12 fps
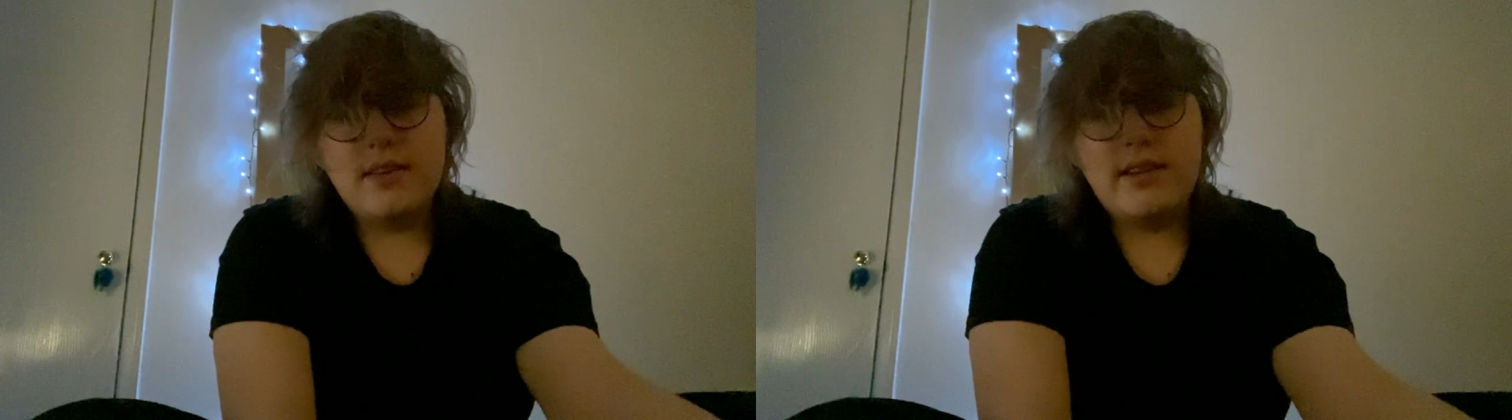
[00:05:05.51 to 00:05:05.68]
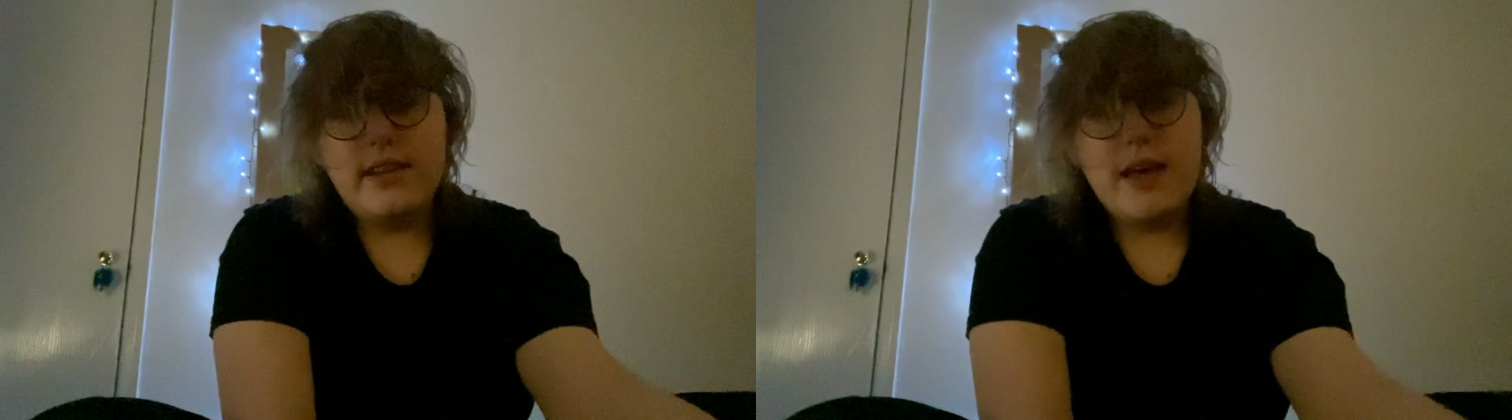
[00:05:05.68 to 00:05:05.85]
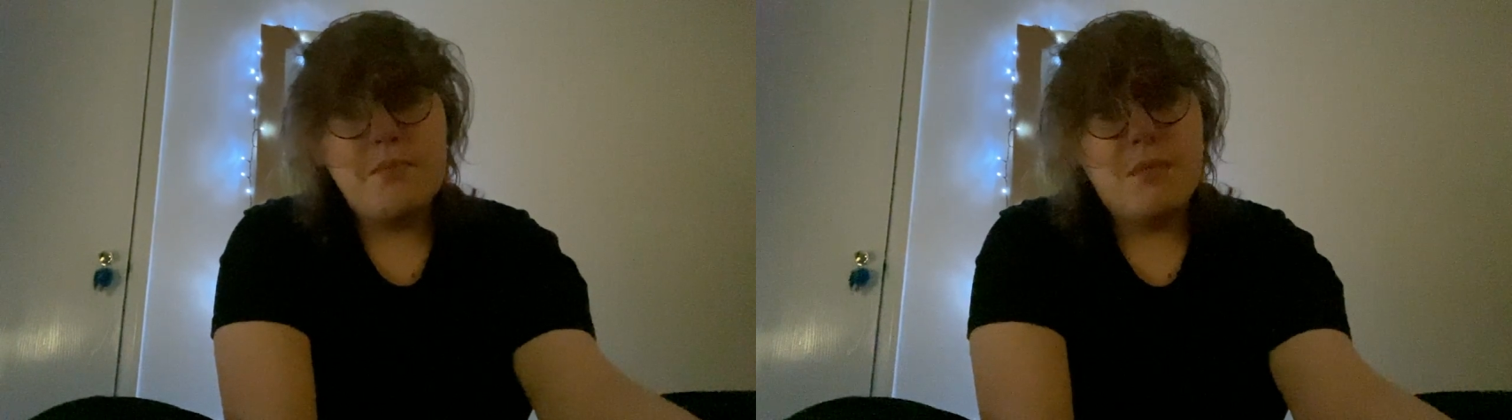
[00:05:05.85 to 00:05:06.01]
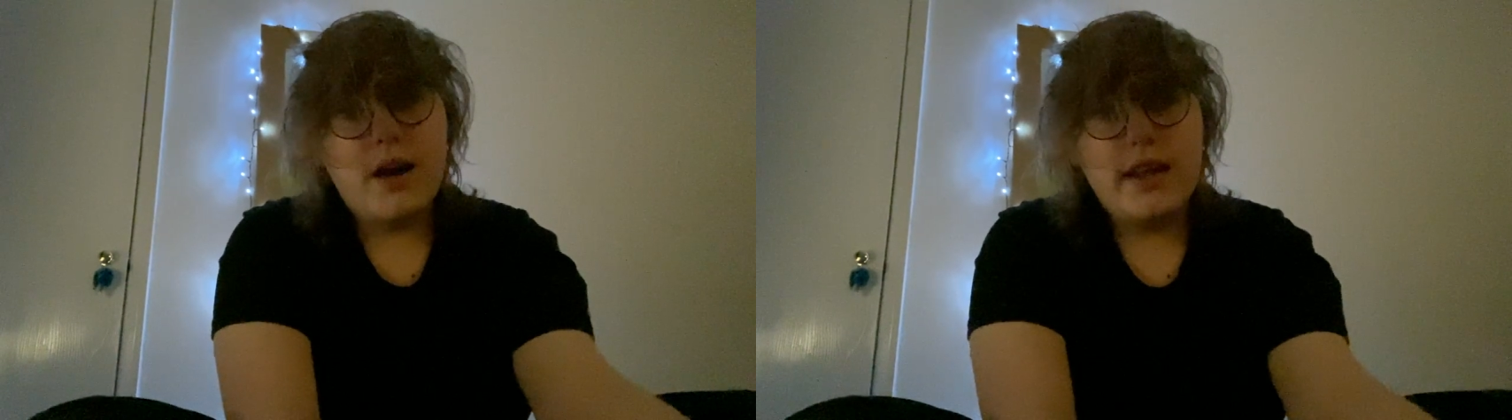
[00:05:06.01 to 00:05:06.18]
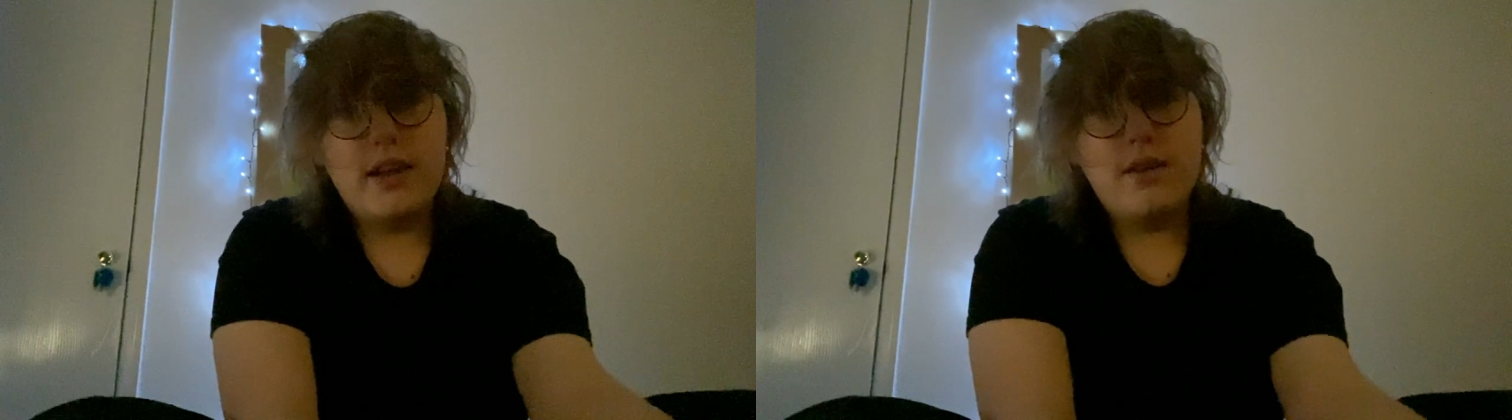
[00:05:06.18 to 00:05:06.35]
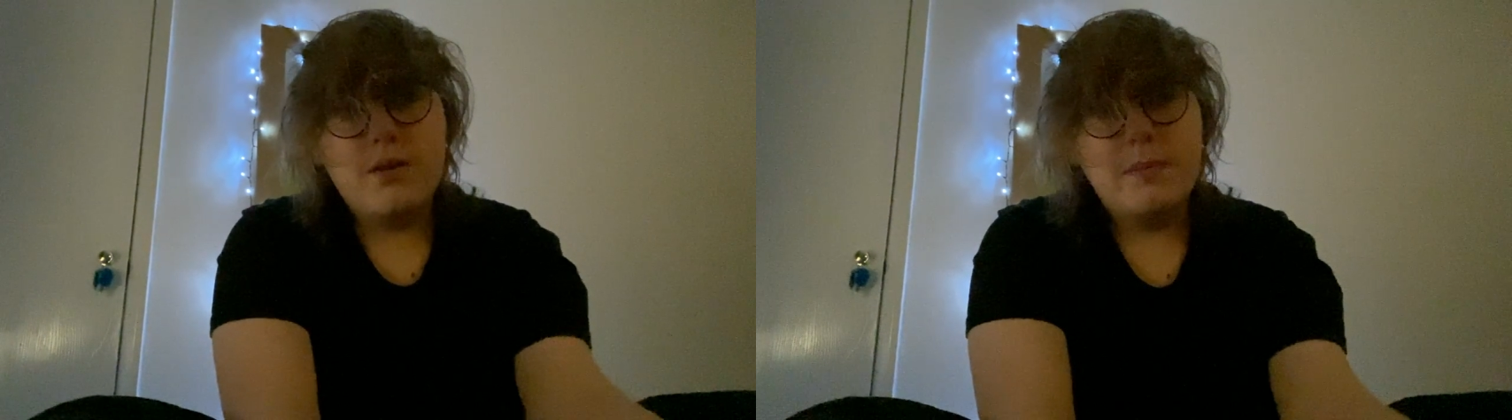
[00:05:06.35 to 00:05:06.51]
there
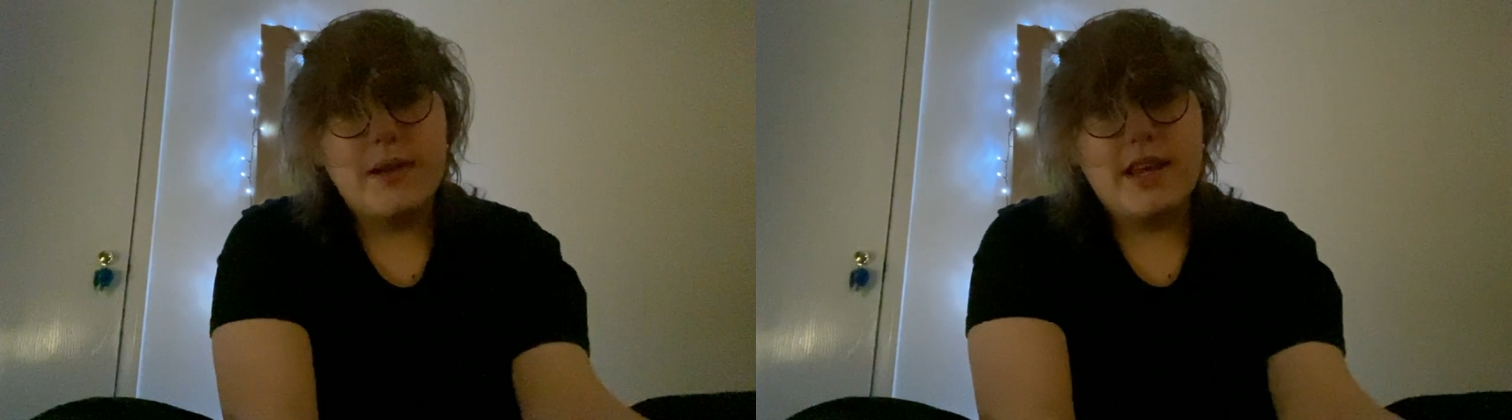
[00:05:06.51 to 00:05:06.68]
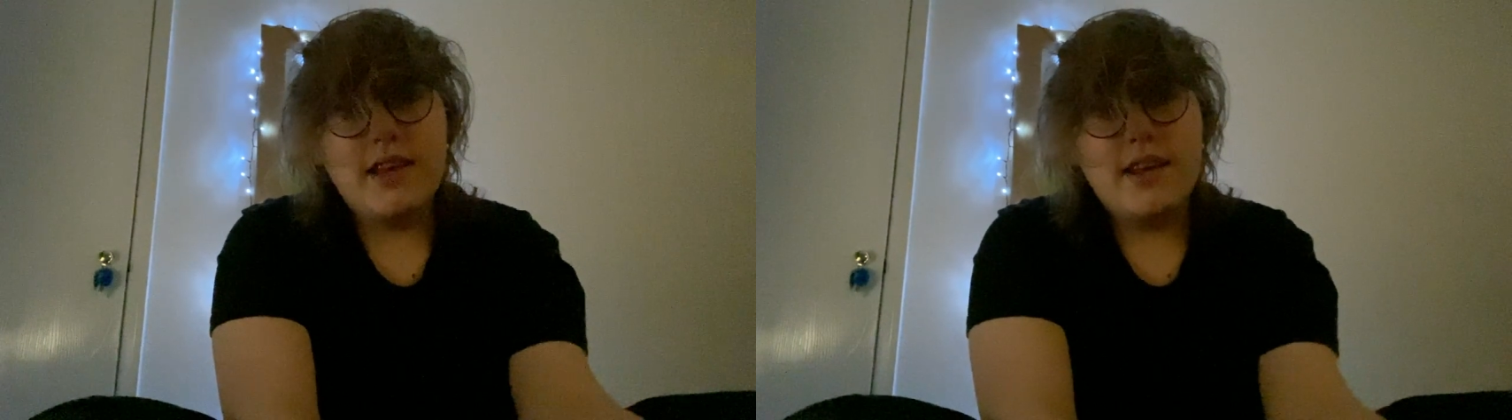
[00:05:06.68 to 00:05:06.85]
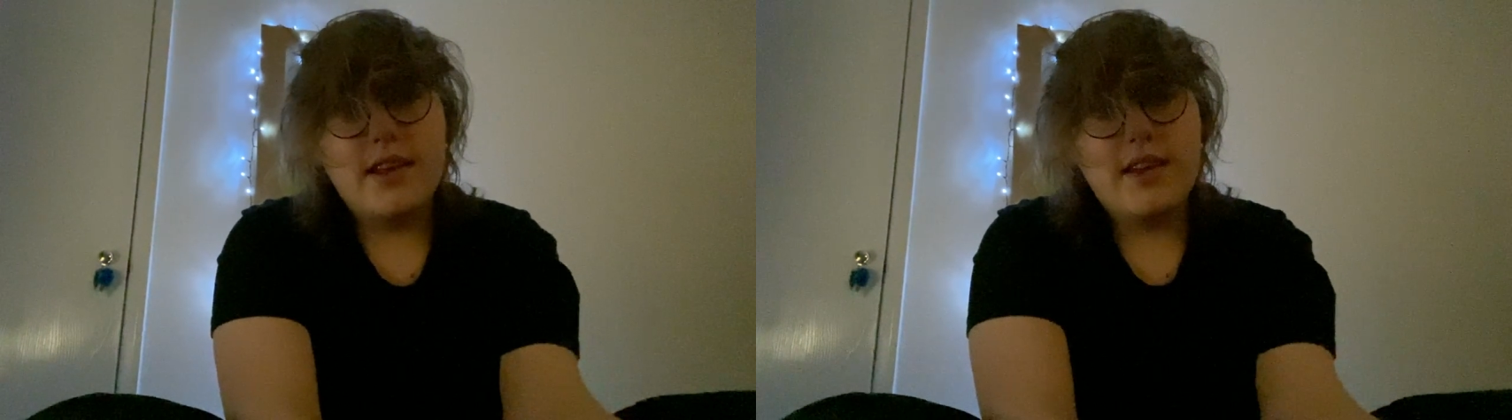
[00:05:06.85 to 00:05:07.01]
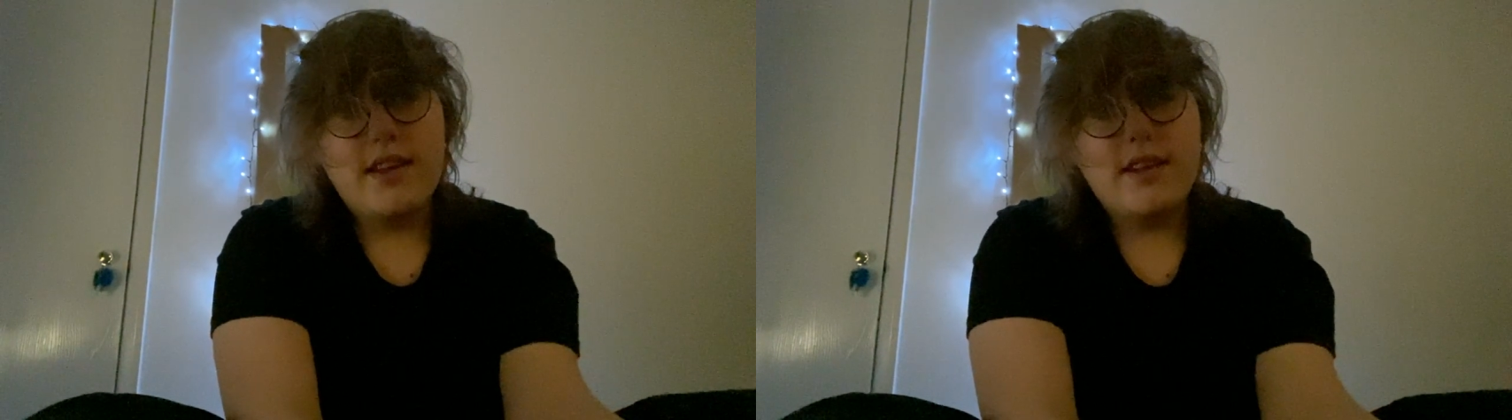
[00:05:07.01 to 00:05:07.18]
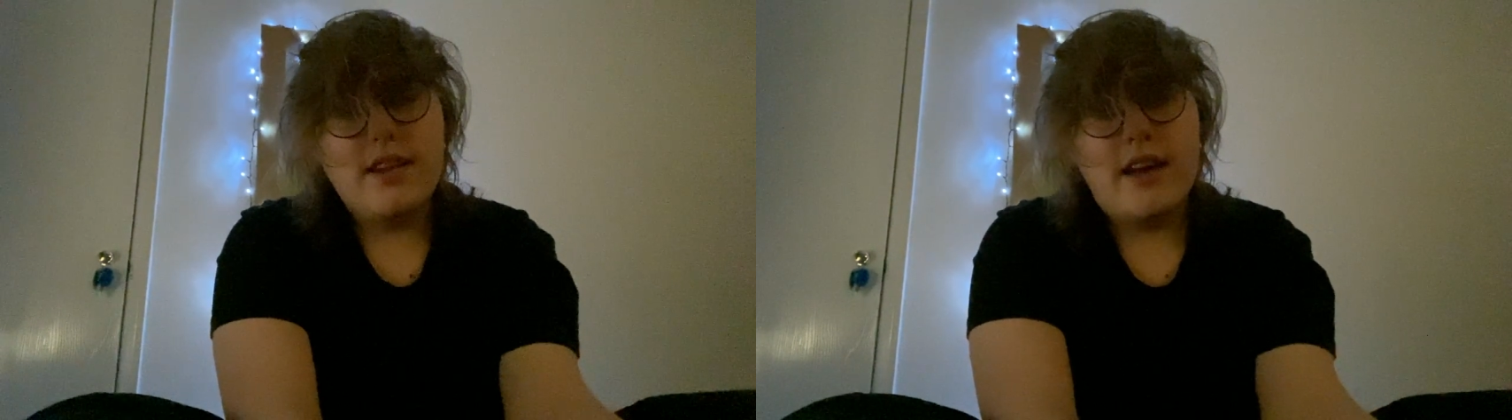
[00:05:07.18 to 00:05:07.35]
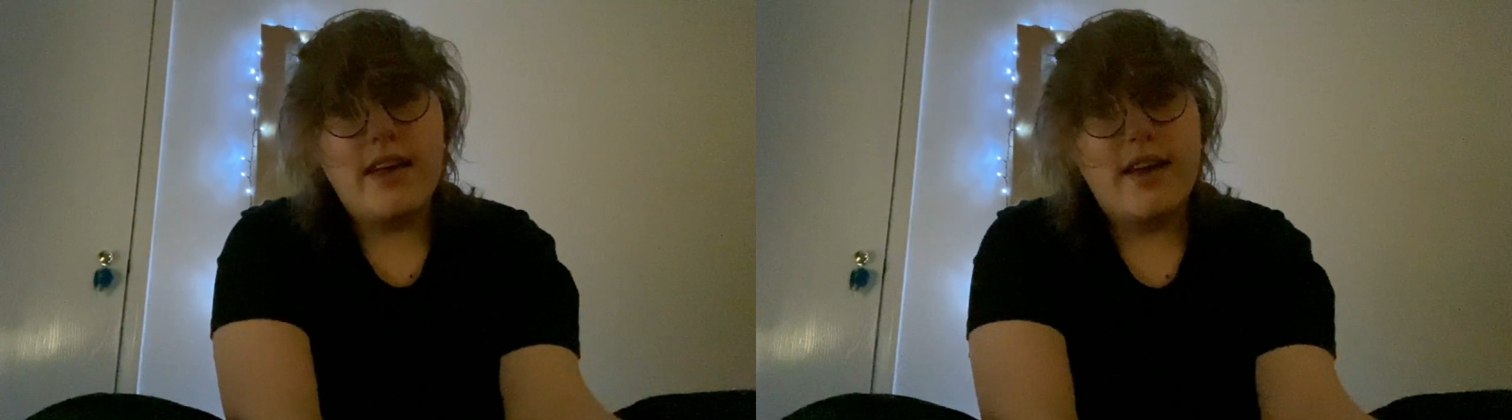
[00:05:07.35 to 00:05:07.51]
might not be.
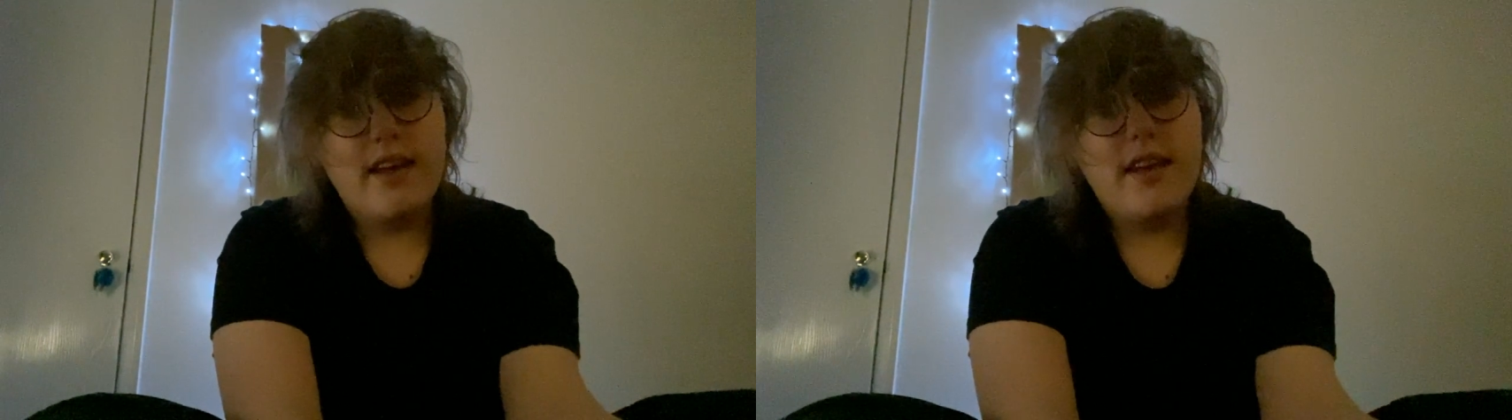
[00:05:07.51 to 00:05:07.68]
Like,